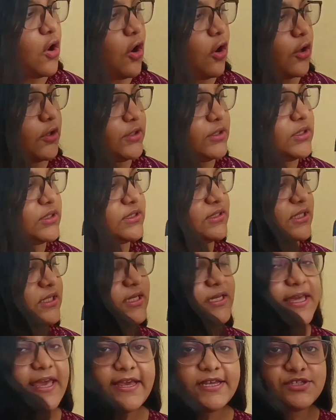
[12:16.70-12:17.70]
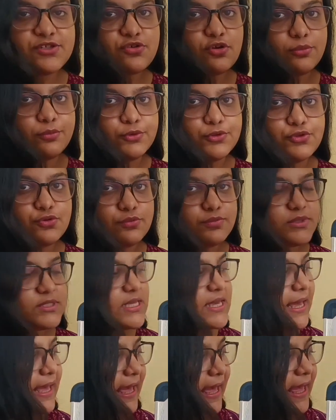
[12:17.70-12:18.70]
on the X chromosomes,
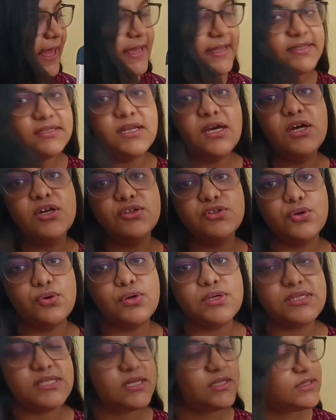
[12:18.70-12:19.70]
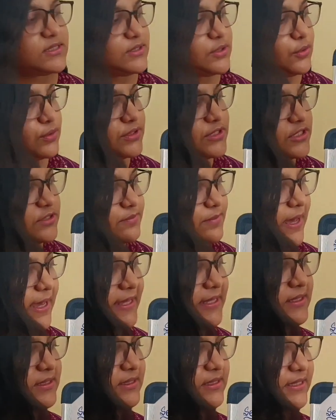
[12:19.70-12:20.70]
and those are denoted by
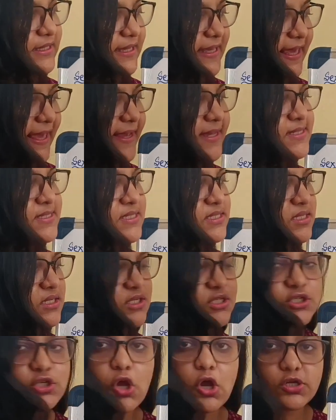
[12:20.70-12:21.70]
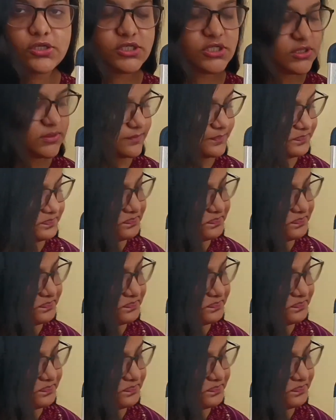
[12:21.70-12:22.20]
X0.